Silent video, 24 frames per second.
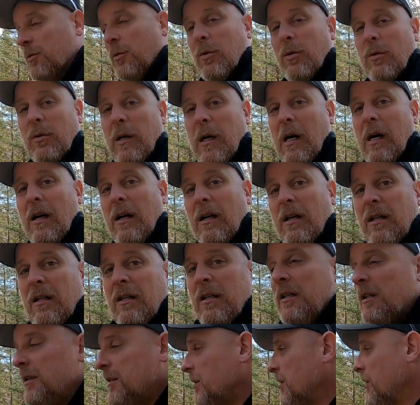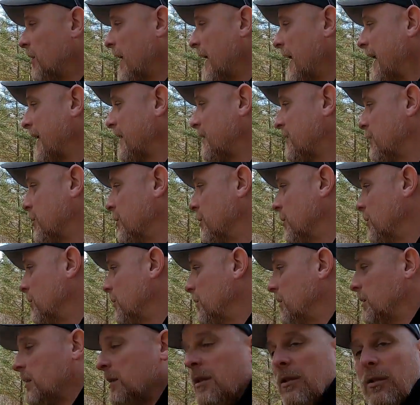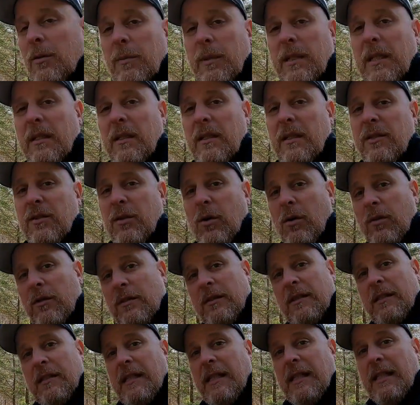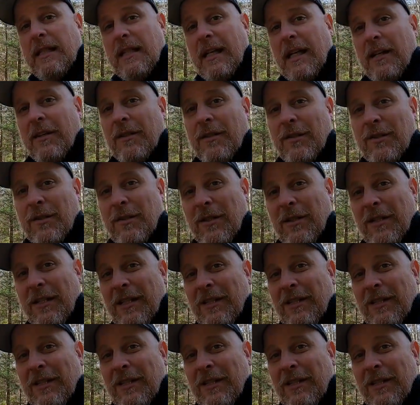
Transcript: will, you know, add to a little bit. It's all in the details.